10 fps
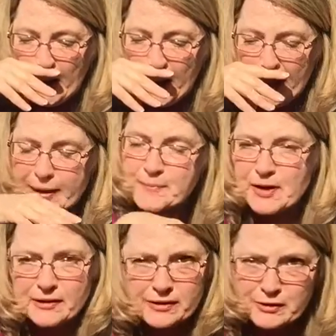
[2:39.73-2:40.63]
I am
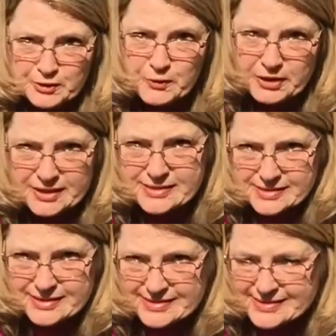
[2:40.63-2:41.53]
not gonna glue it because,
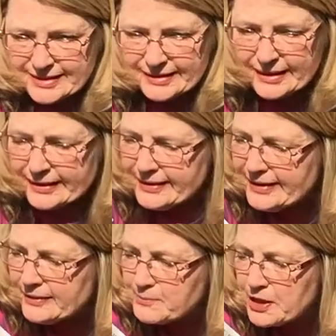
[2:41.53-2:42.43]
like I say, I
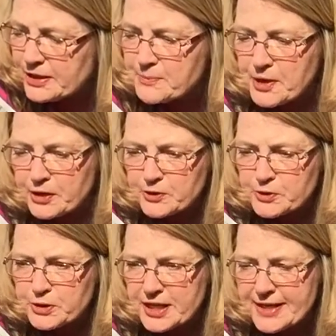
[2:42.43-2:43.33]
can't plug in my
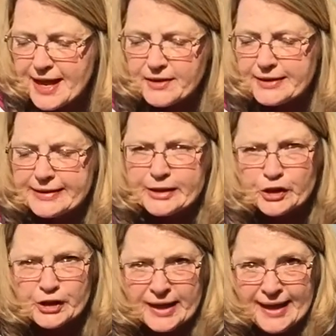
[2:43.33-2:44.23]
glue gun out
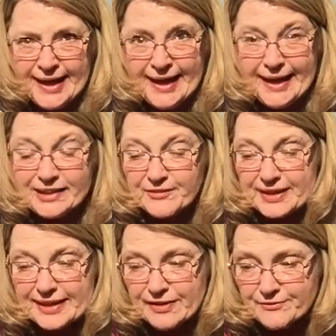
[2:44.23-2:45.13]
here. And if I
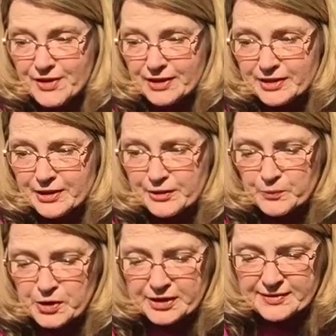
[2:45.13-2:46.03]
can't find another
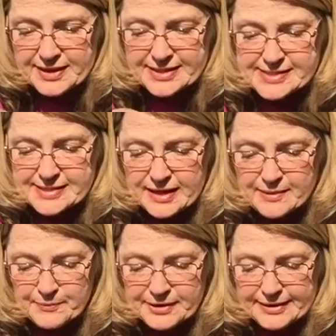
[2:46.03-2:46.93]
one of these,
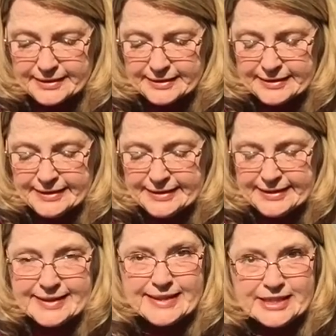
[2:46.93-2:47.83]
I'm gonna
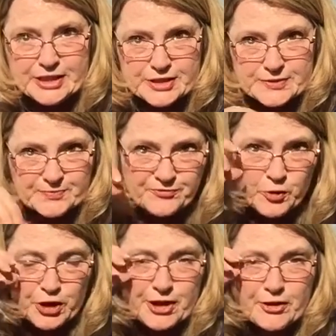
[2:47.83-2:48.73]
need it
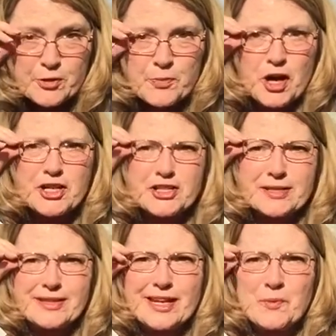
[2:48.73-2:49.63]
for another
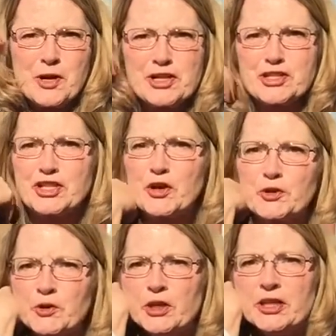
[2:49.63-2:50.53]
project that I wanna show you.